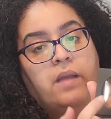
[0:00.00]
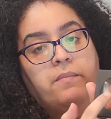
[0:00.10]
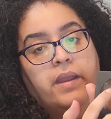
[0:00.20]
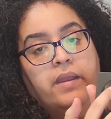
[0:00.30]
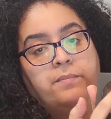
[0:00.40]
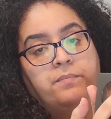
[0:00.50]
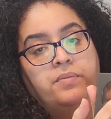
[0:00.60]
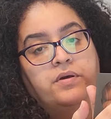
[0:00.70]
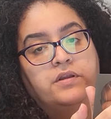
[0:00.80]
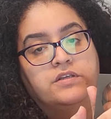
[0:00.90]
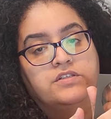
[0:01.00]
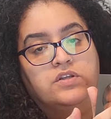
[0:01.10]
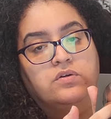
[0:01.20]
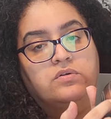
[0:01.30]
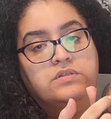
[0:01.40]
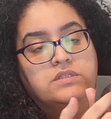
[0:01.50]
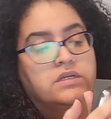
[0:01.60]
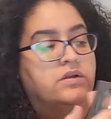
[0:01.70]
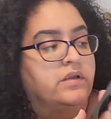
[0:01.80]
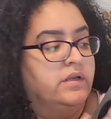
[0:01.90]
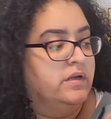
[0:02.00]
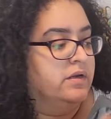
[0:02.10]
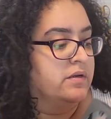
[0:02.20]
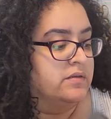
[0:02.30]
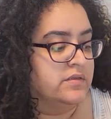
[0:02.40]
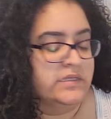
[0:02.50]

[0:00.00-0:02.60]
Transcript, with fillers: might put a circle sticker here